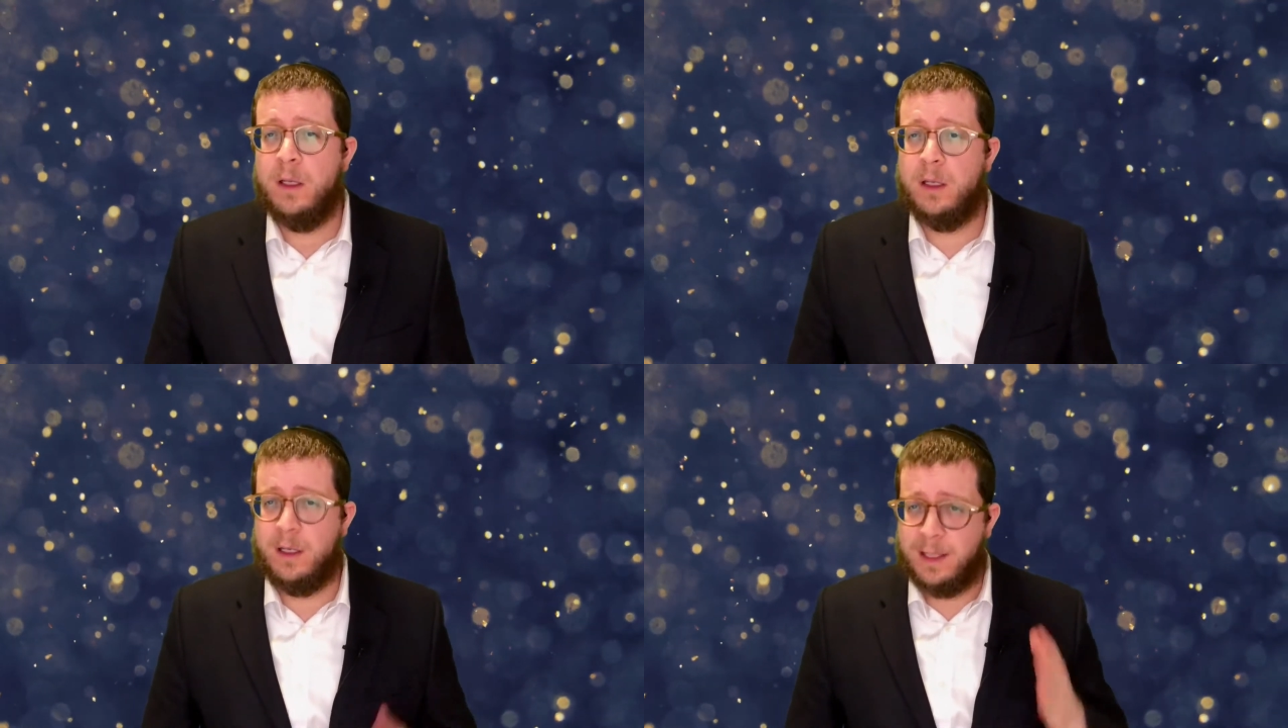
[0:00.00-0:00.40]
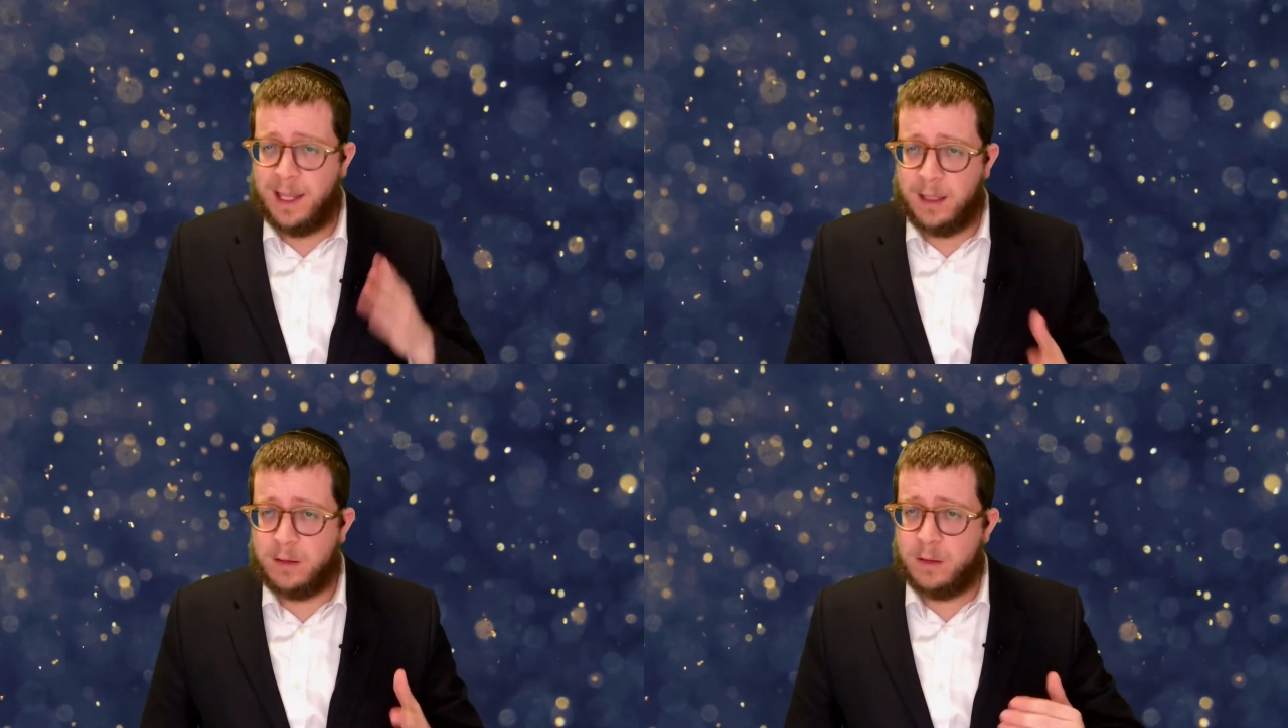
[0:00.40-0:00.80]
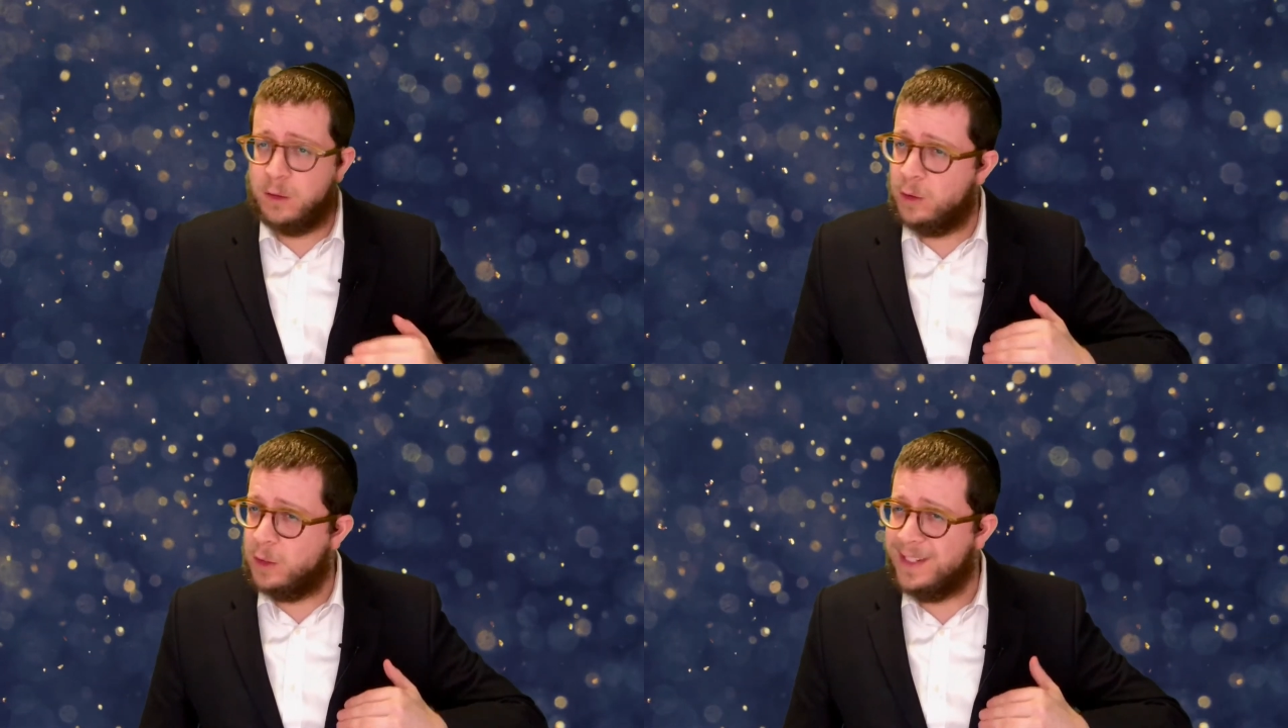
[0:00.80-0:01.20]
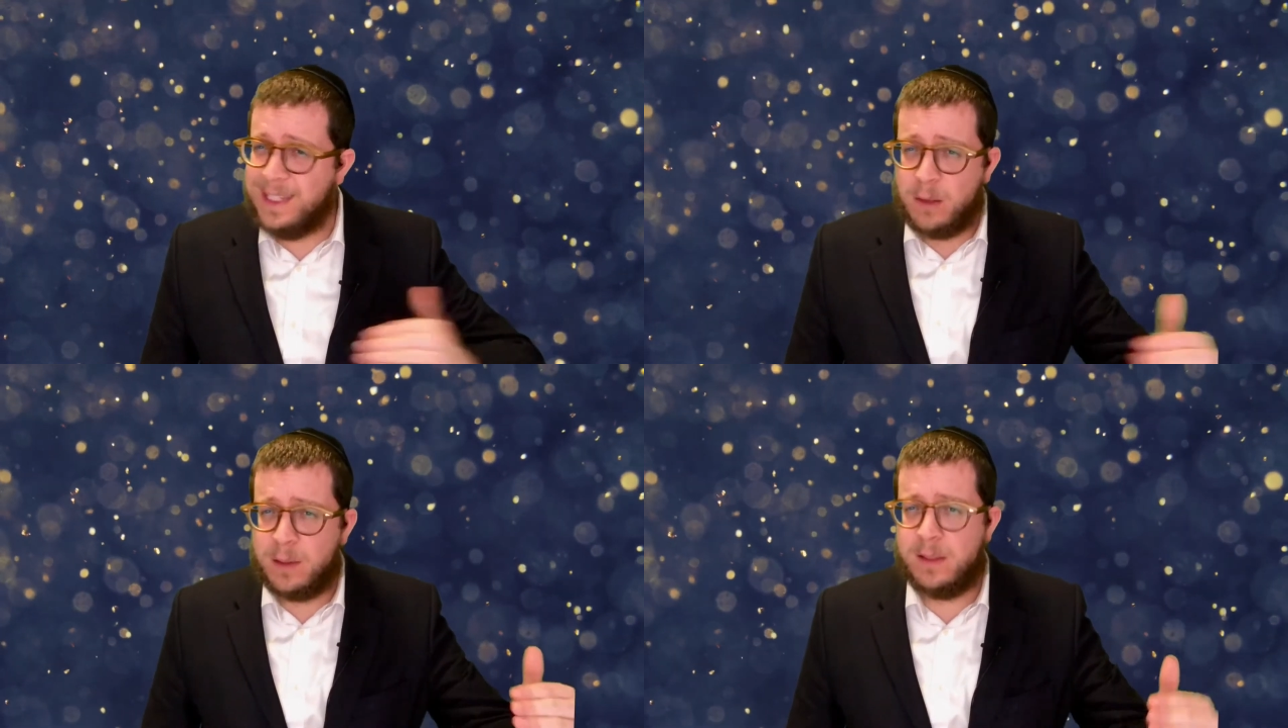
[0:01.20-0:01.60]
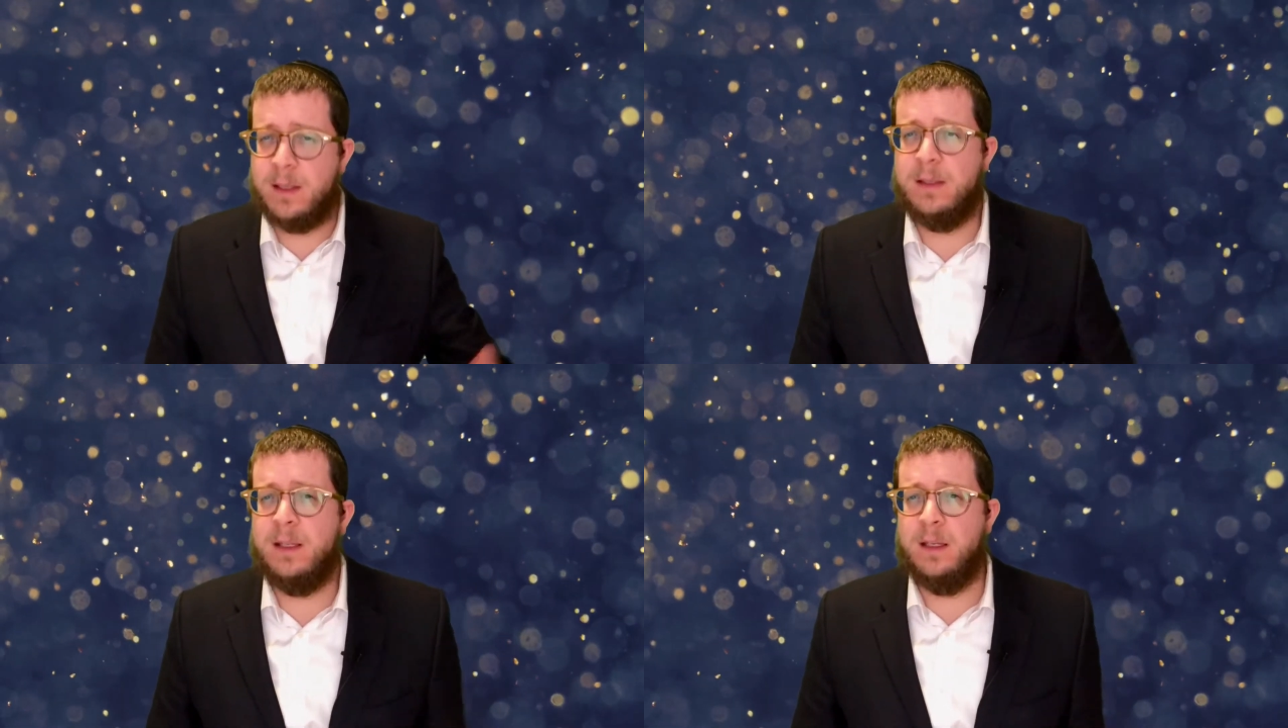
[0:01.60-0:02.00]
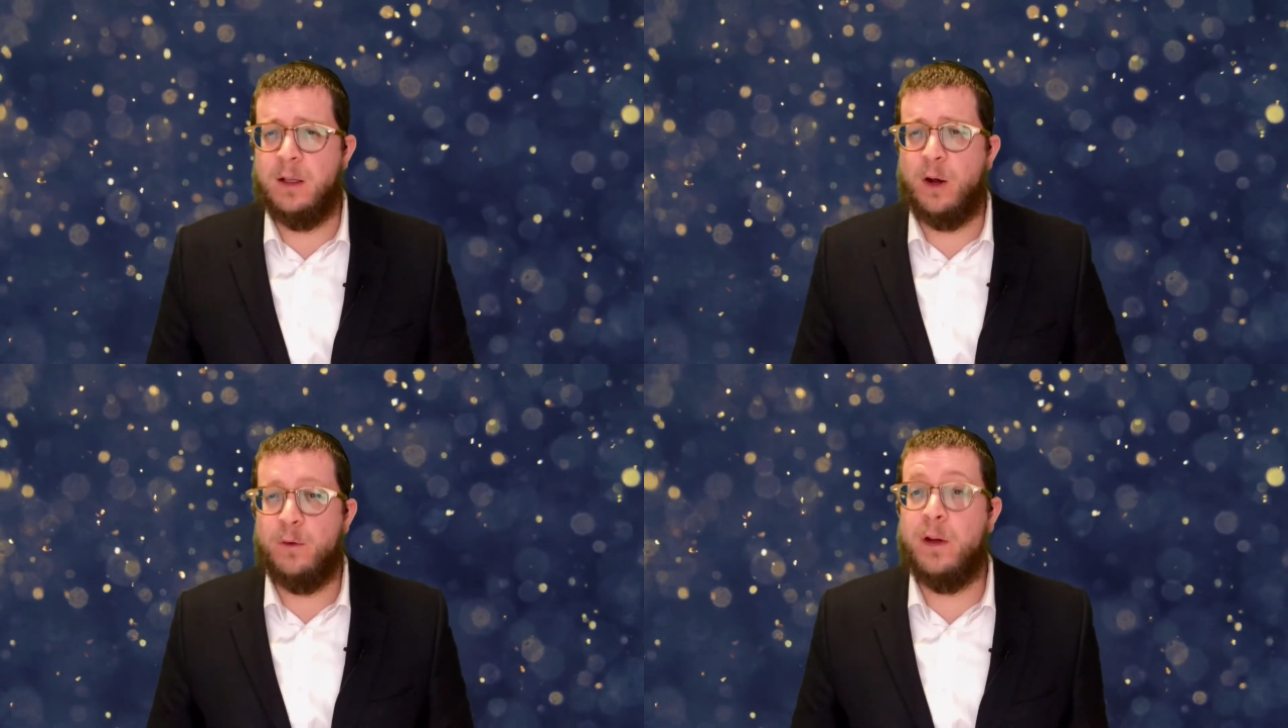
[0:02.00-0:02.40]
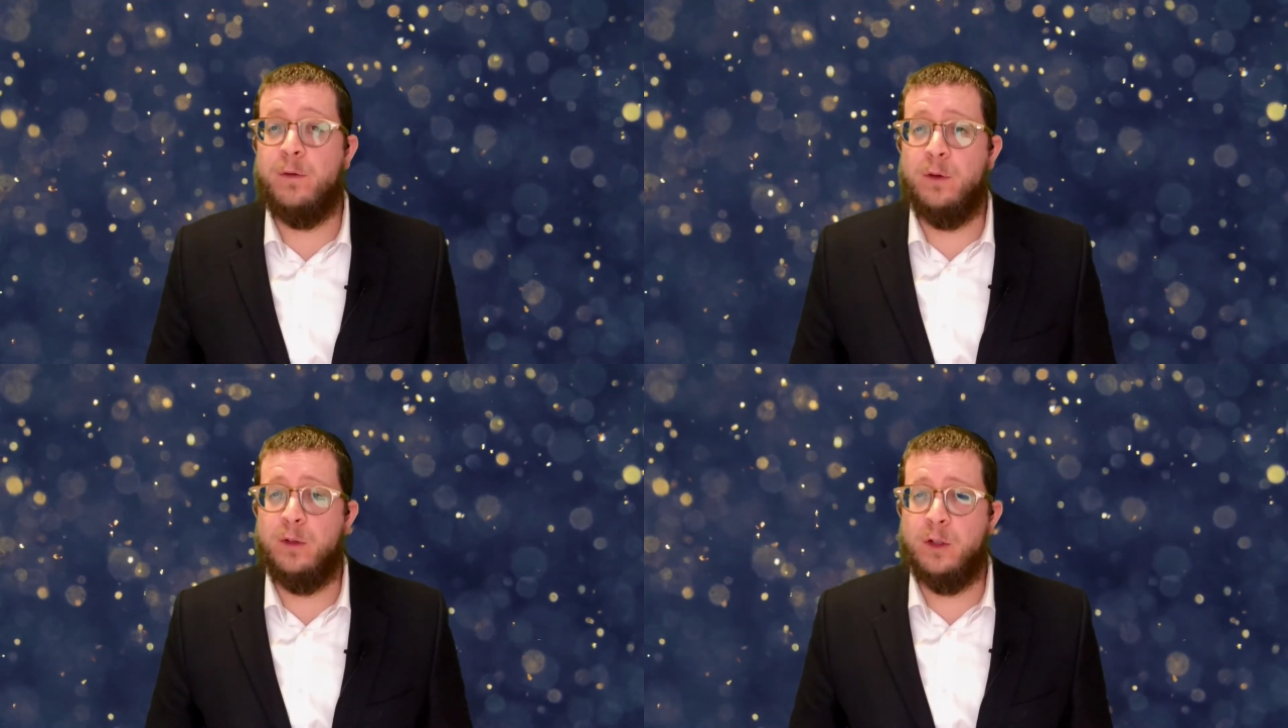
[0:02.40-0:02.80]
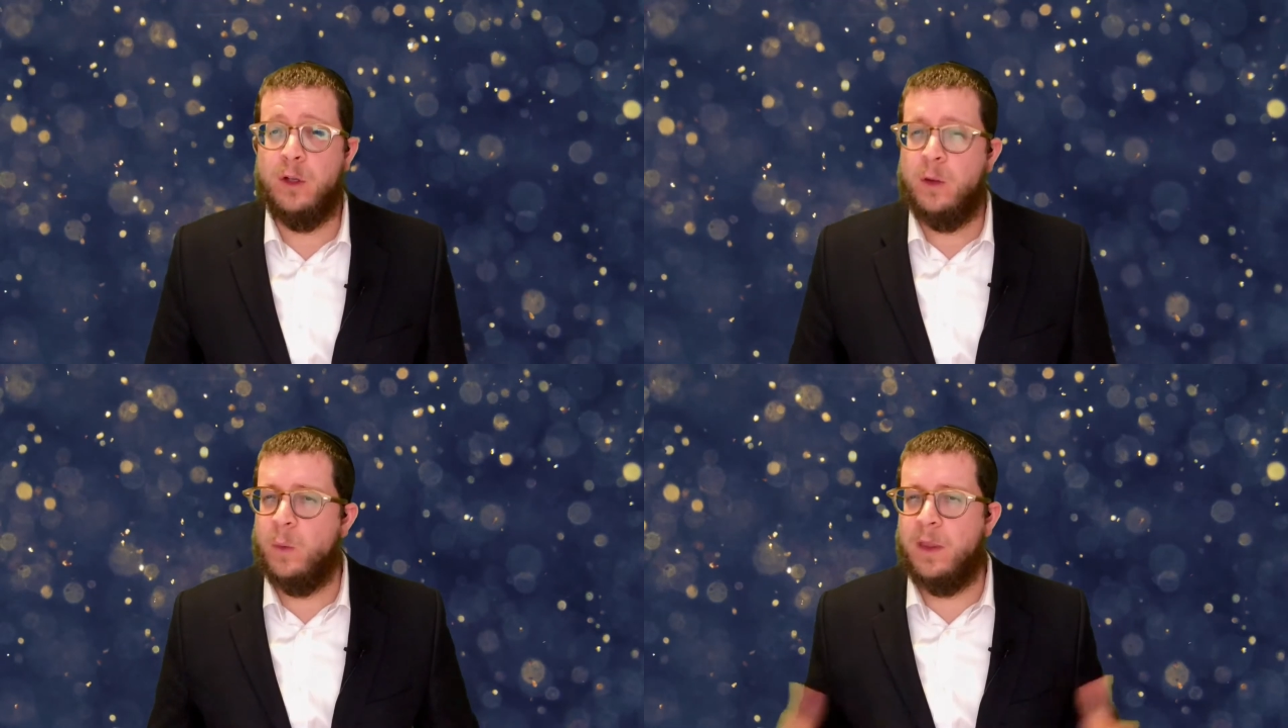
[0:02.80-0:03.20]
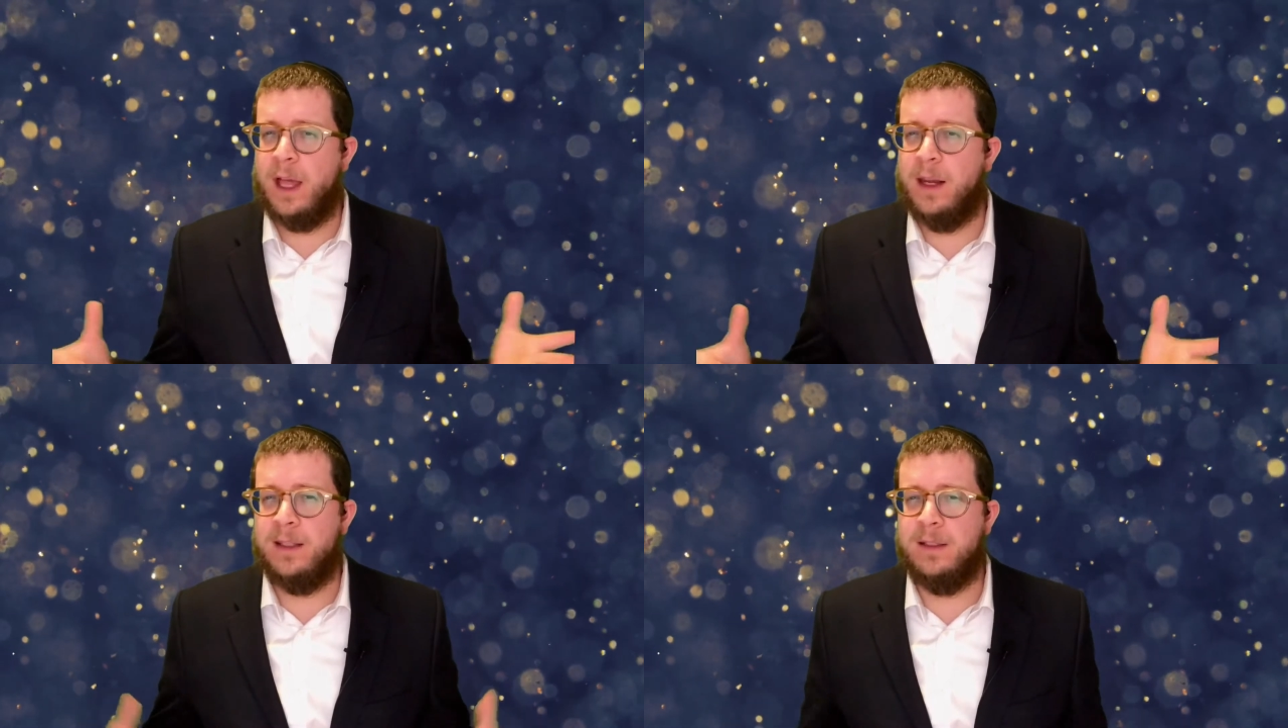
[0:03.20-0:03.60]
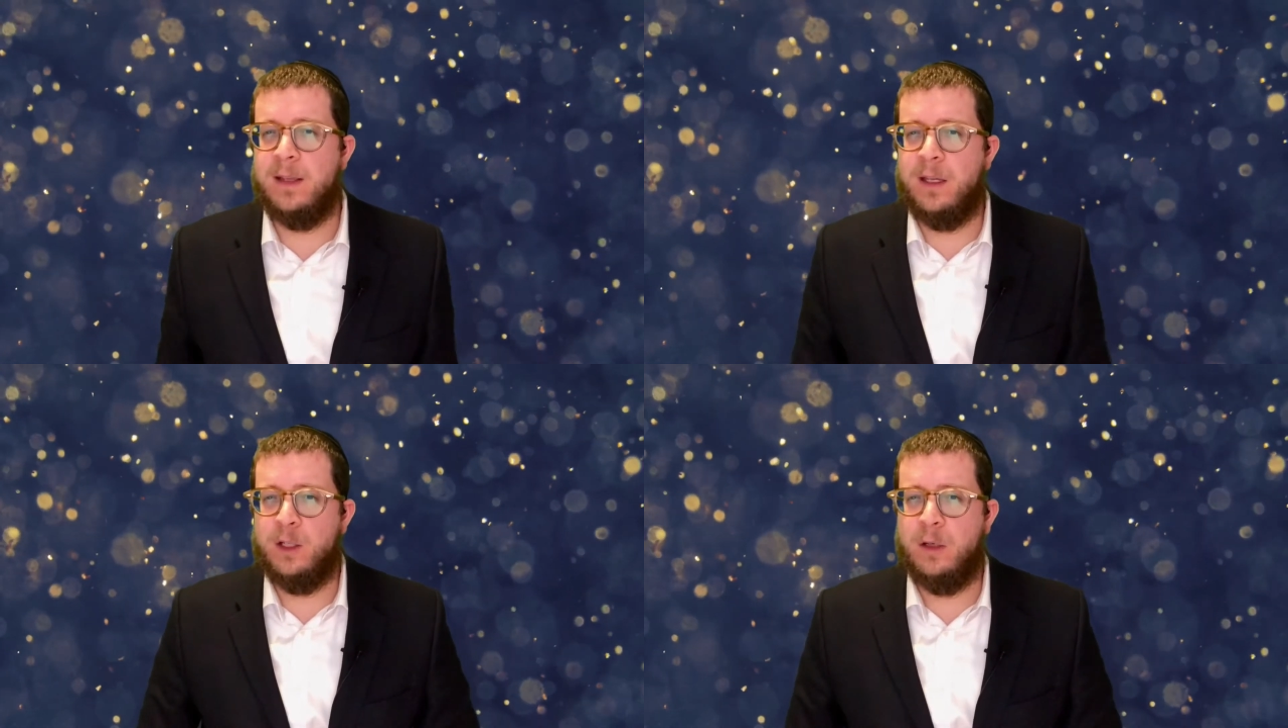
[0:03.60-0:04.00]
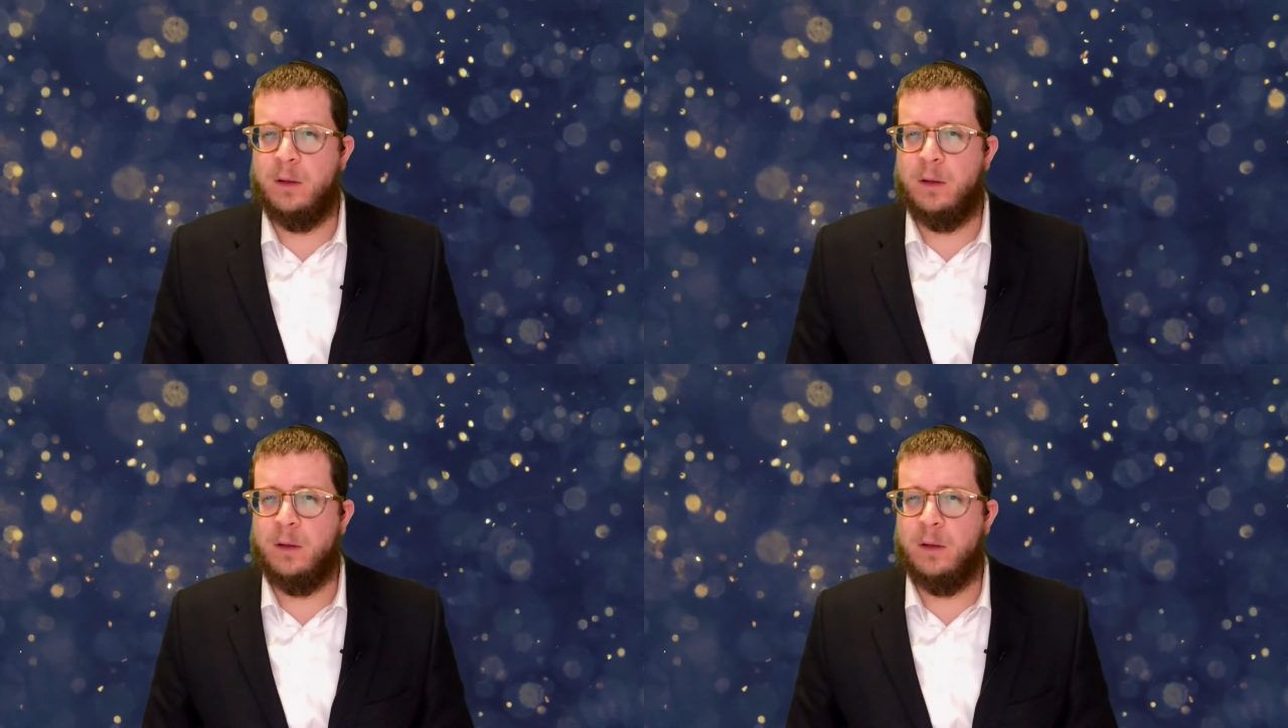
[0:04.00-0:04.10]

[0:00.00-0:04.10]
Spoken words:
can get to the nearest city of refuge without hesitation.